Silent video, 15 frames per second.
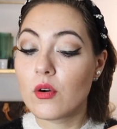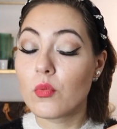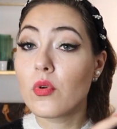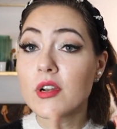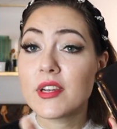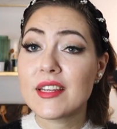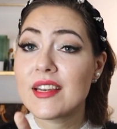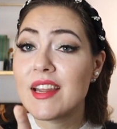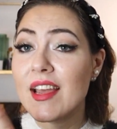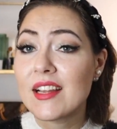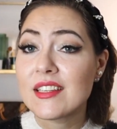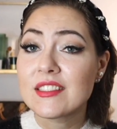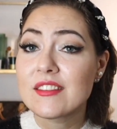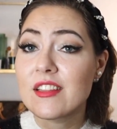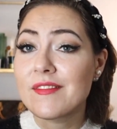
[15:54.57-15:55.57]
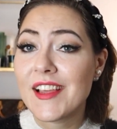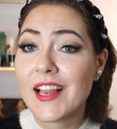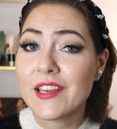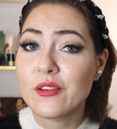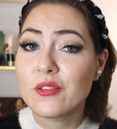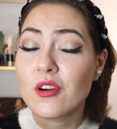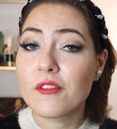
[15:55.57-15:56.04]
would enhance the
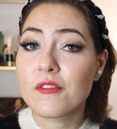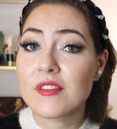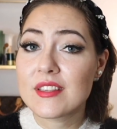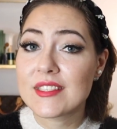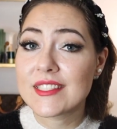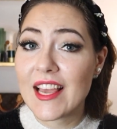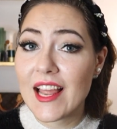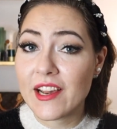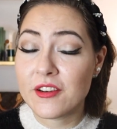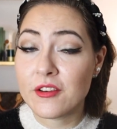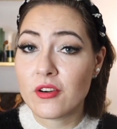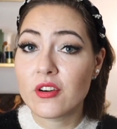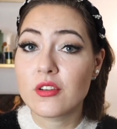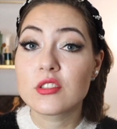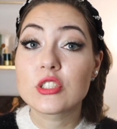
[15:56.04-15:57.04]
value of this calendar